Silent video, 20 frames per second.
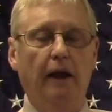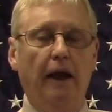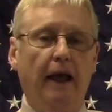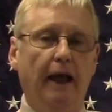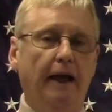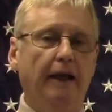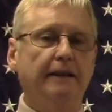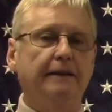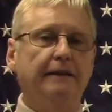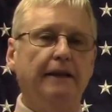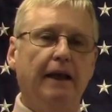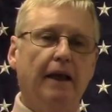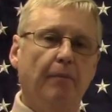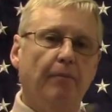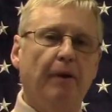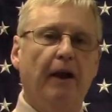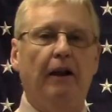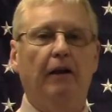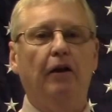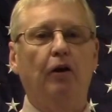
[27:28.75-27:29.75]
And as the
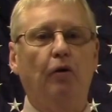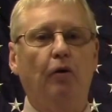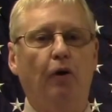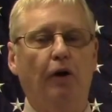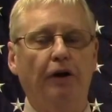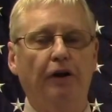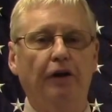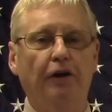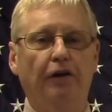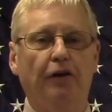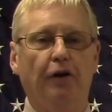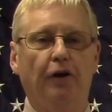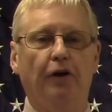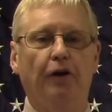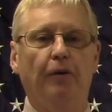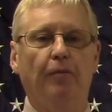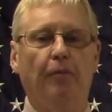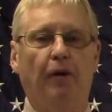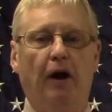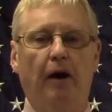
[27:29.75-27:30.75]
appellate court in the Third
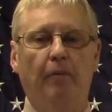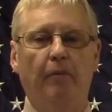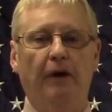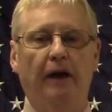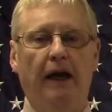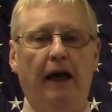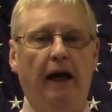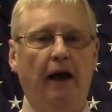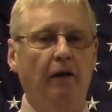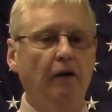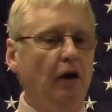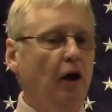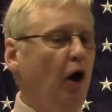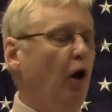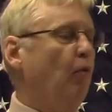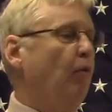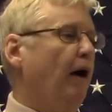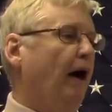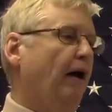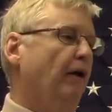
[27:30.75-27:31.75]
Department held,
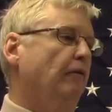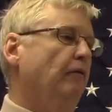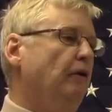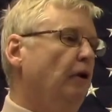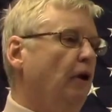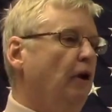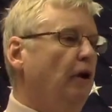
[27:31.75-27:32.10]
well,